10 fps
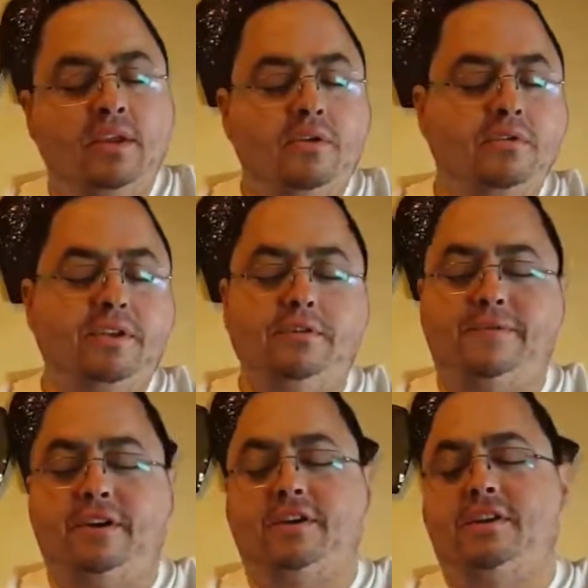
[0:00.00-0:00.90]

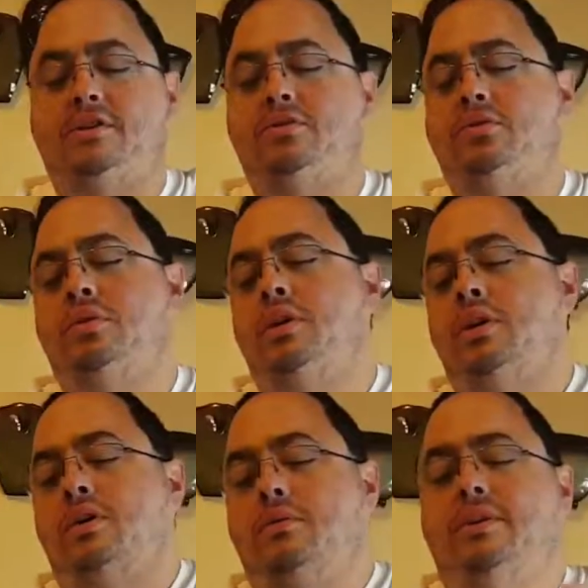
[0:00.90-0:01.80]

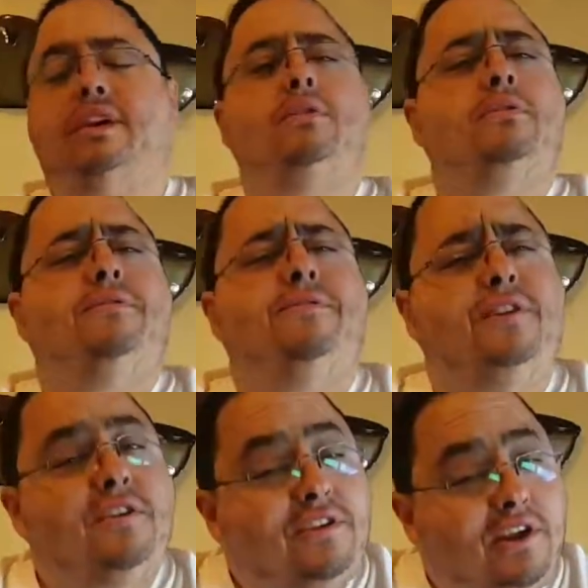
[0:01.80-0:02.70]
without
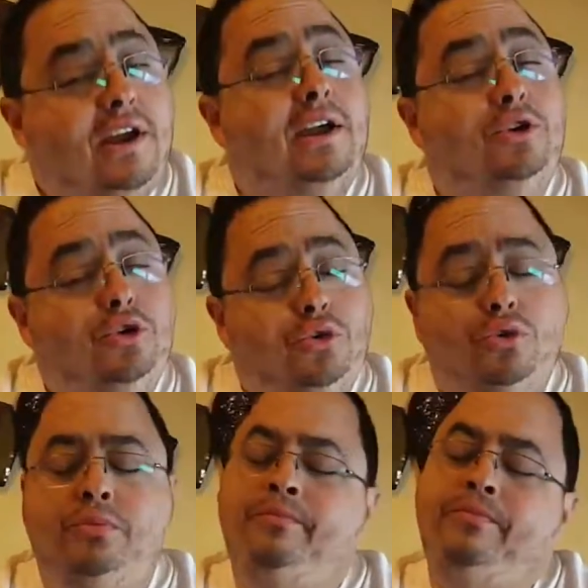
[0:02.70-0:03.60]
further
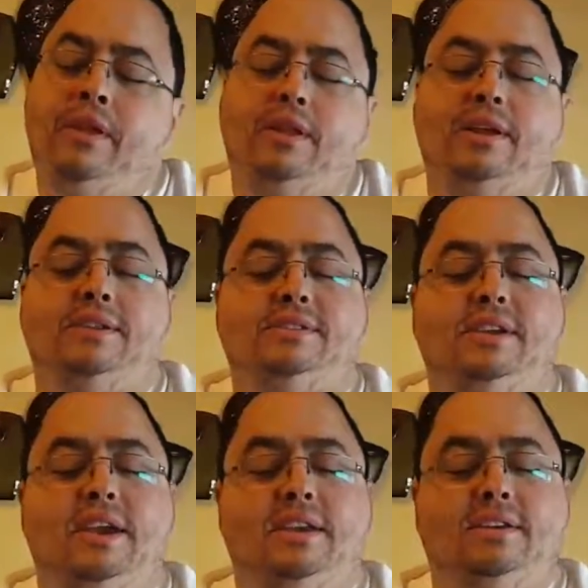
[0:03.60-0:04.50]
ado, let's
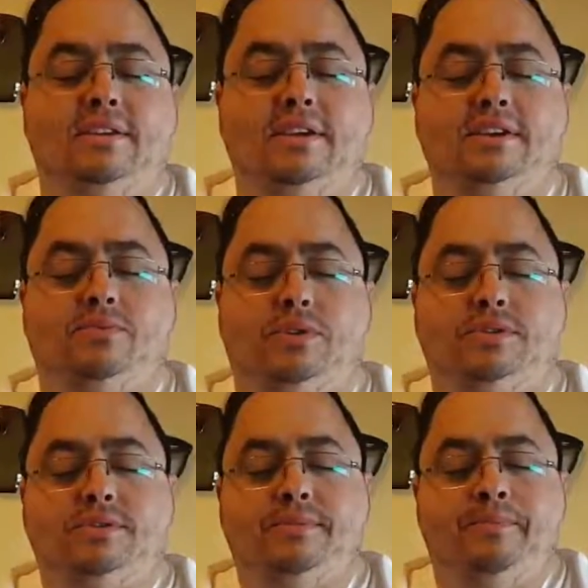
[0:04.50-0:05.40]
get into these
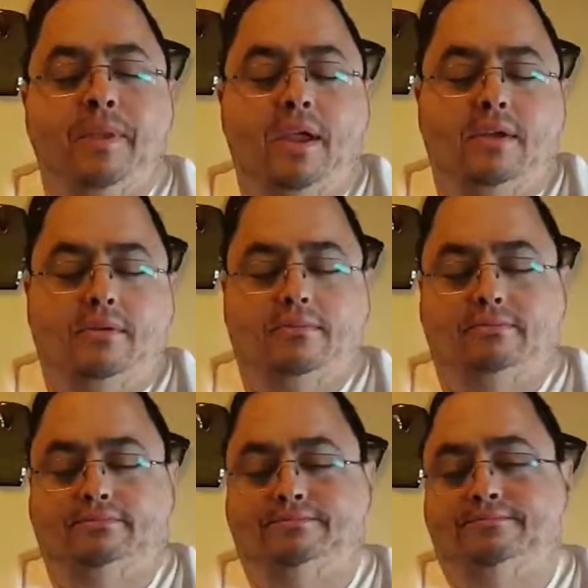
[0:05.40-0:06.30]
ones
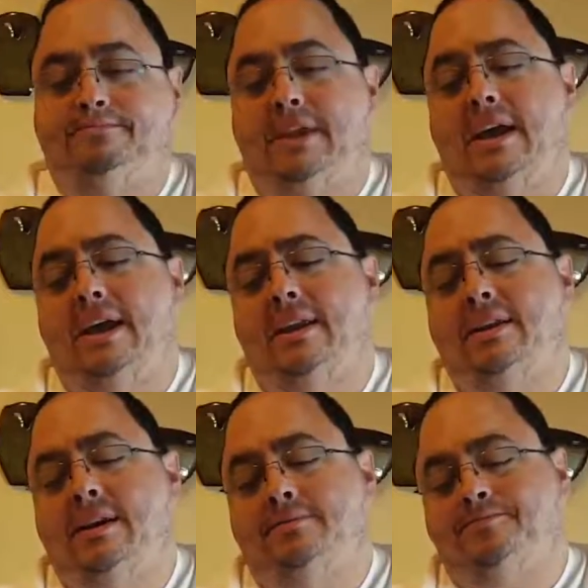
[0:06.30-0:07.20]

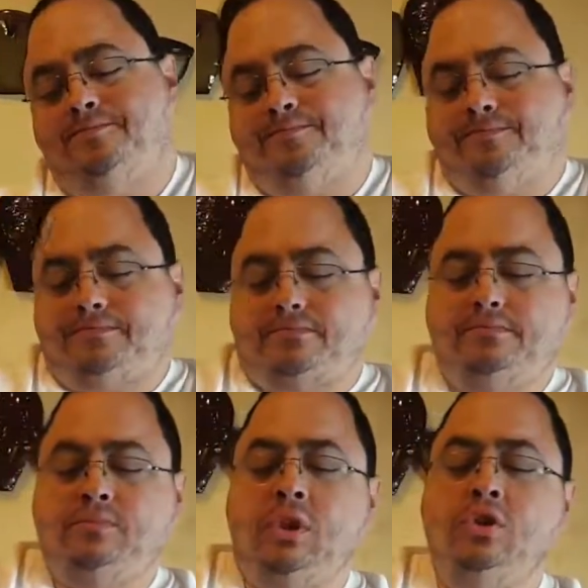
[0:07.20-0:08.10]
and
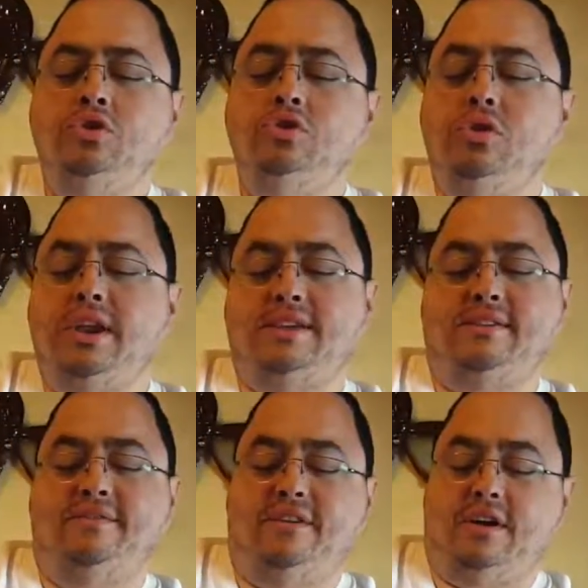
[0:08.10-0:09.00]
showcase
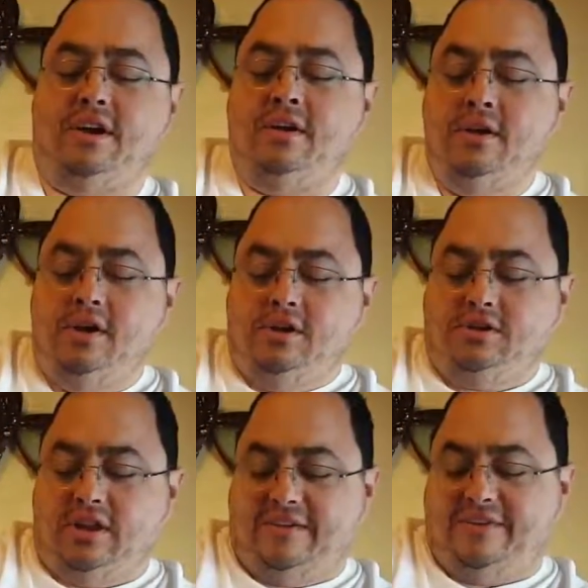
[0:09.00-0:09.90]
them for you.
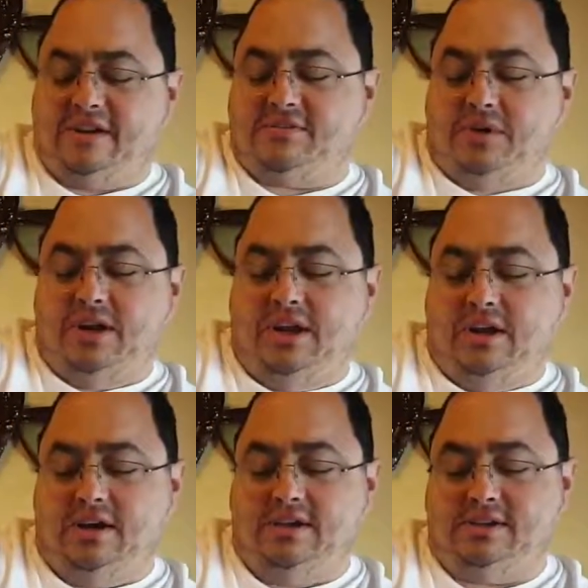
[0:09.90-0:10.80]
So the first one here
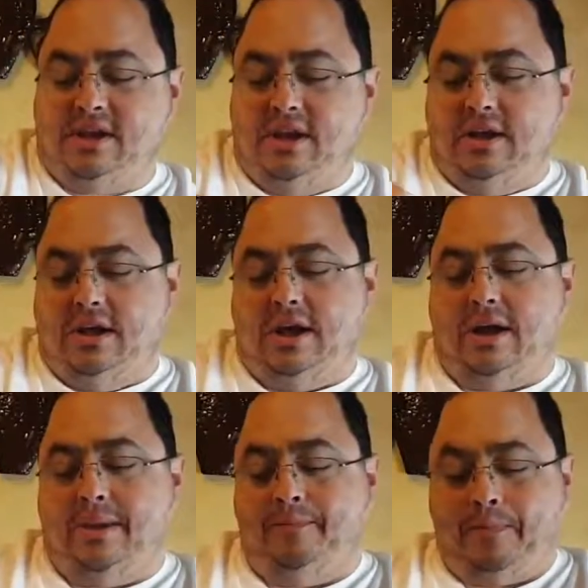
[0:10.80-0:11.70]
is
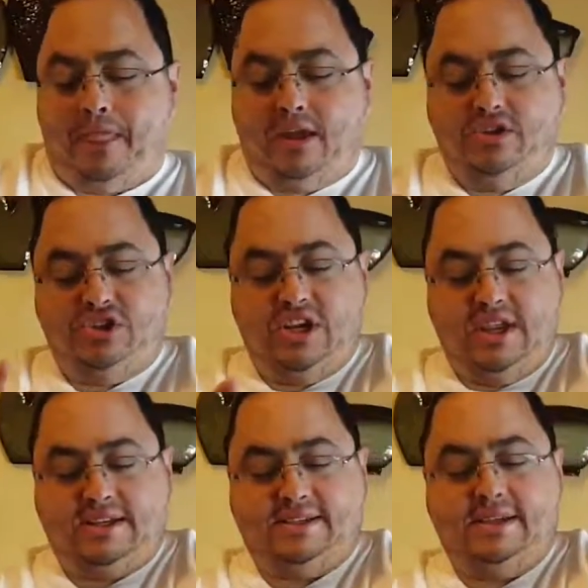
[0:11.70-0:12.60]

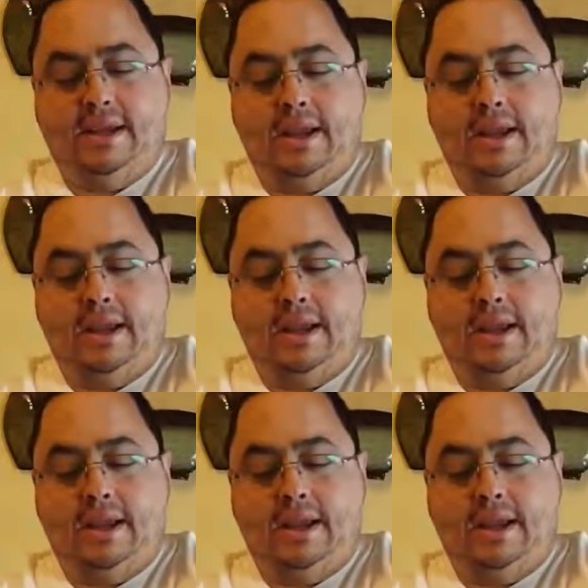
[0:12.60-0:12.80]
Jace